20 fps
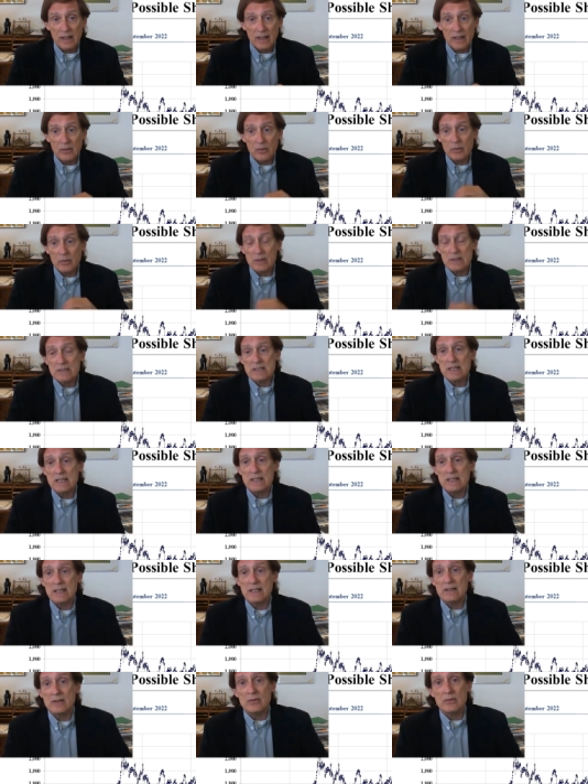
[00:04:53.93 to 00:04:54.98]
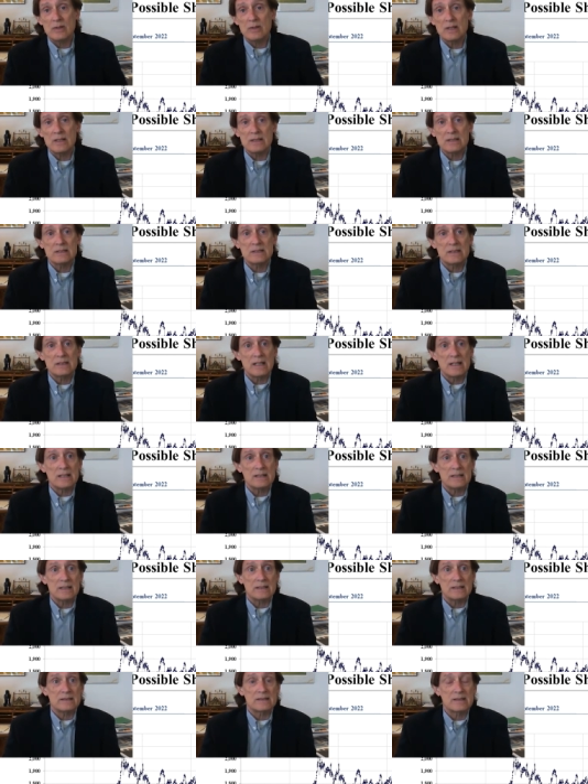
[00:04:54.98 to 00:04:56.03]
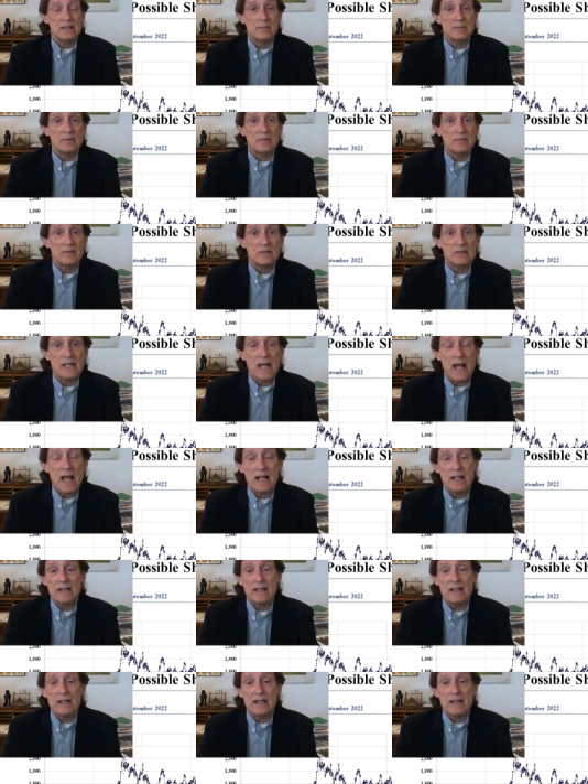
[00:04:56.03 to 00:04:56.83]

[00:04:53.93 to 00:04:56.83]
And you can see that the United States and some of its